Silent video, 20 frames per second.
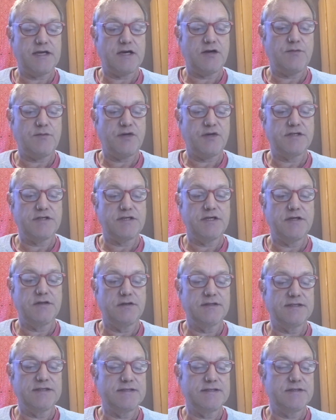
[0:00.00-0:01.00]
RMIT to
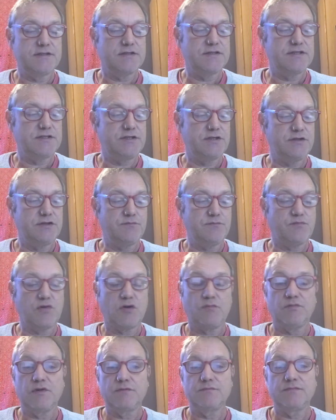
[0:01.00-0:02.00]
listen to student
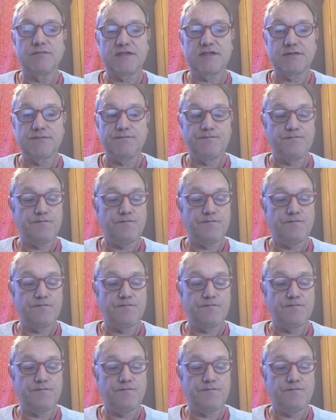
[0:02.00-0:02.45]
problems.